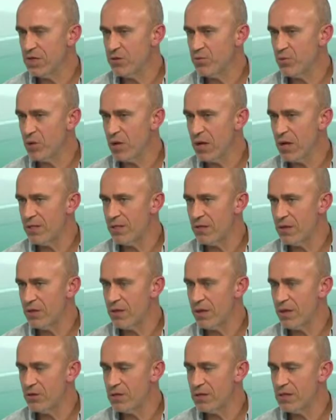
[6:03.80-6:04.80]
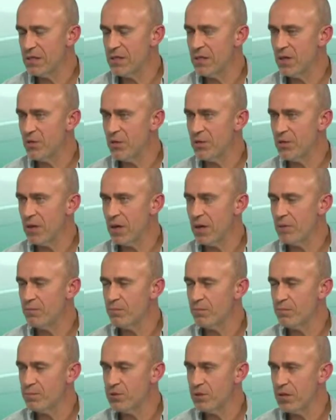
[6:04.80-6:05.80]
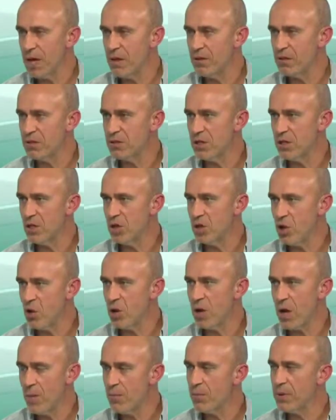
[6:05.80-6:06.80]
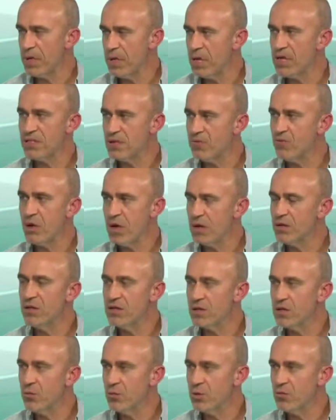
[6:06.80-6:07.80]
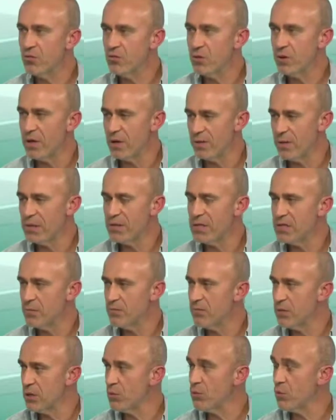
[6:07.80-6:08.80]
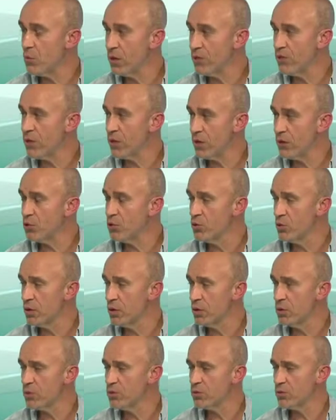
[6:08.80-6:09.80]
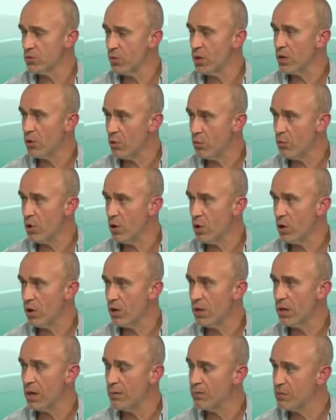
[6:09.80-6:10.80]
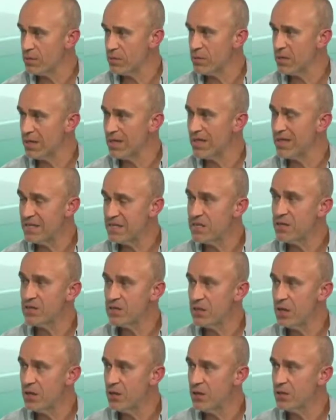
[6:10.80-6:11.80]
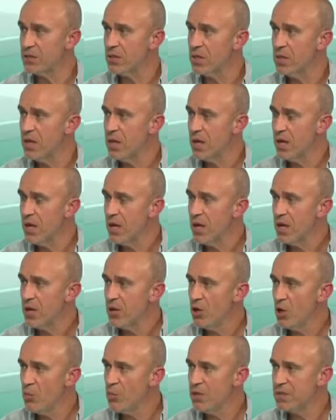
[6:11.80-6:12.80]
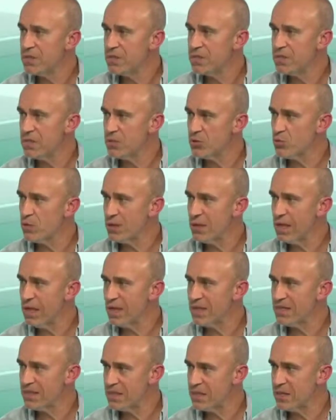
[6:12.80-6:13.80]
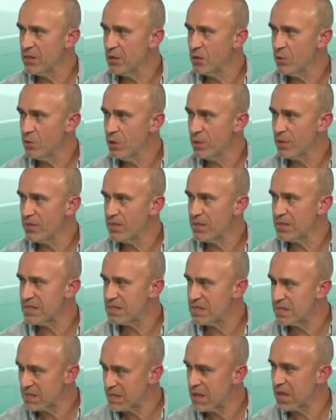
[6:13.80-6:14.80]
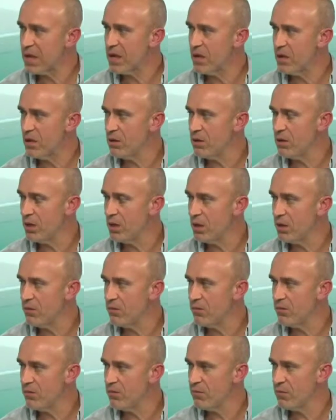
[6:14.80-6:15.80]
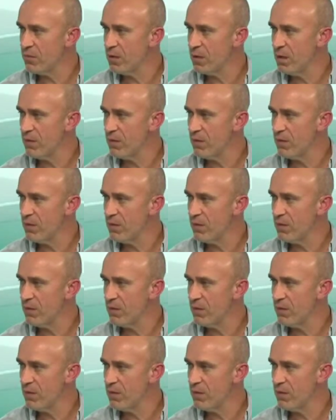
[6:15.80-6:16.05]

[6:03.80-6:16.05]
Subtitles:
of Facebook, I think they are dealing with a challenge that no company has ever had to deal with before. Now, that doesn't mean what they are doing is right or wrong. I'm just saying it is a challenge. No business has really had to deal with the scale of